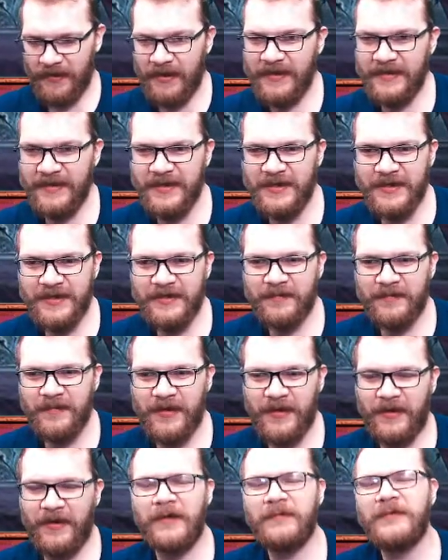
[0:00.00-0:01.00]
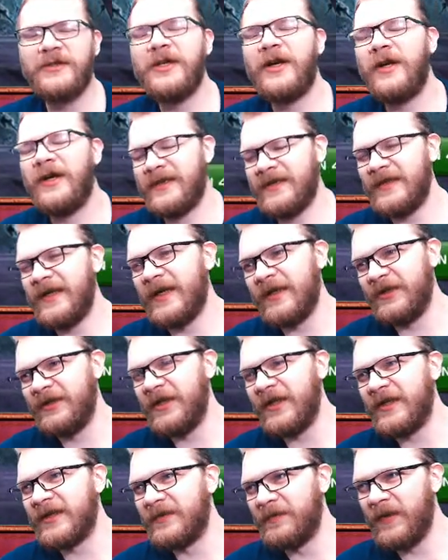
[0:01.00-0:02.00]
Is it just, you know, I'm sure it's not
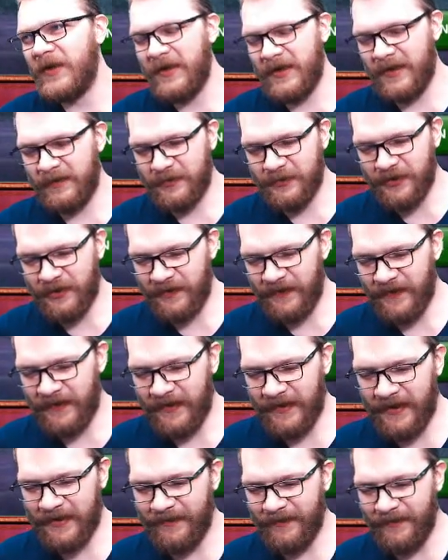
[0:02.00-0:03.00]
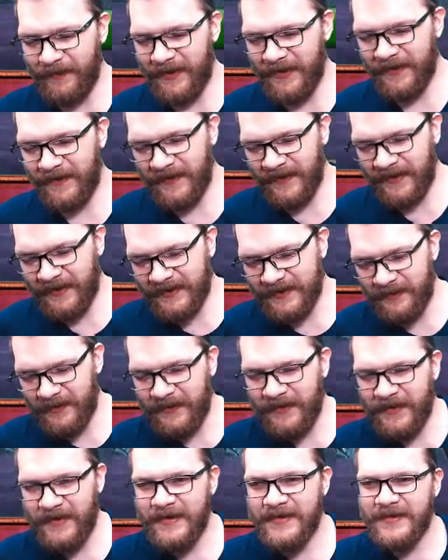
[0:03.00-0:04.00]
just me. I'm sure that everybody thinks
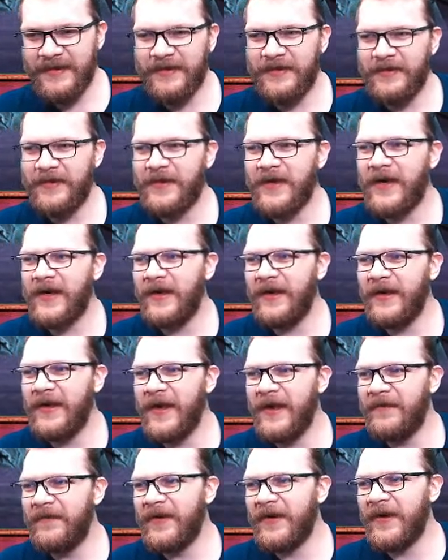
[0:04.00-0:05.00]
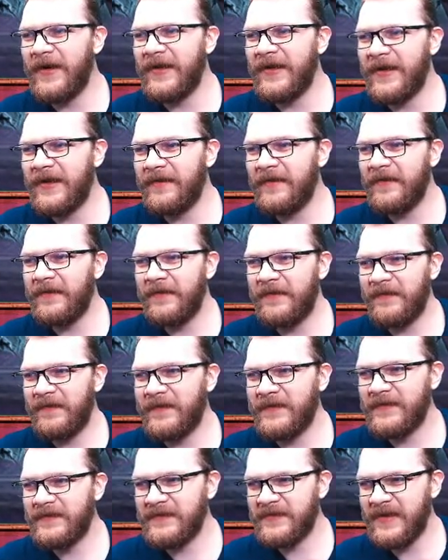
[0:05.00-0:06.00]
about these, that you hardly ever get
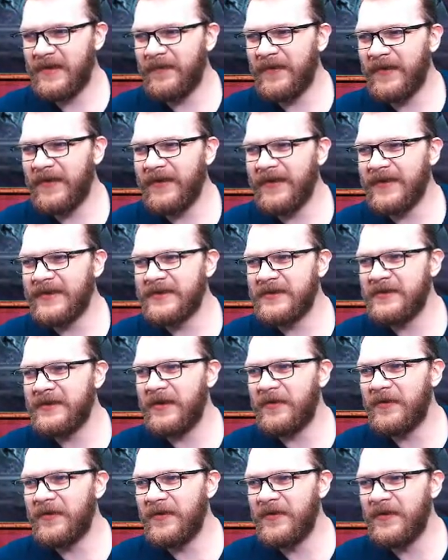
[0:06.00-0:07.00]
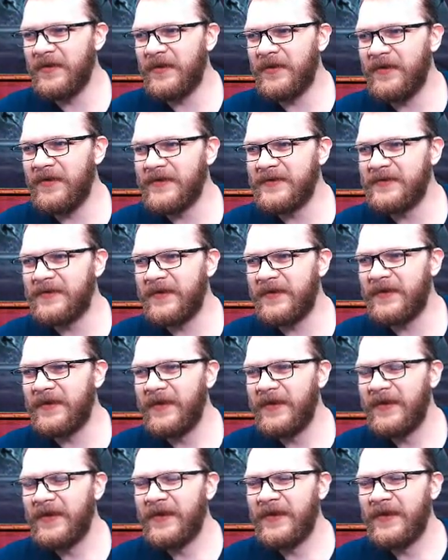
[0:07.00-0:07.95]
something that's, you know, good or useful.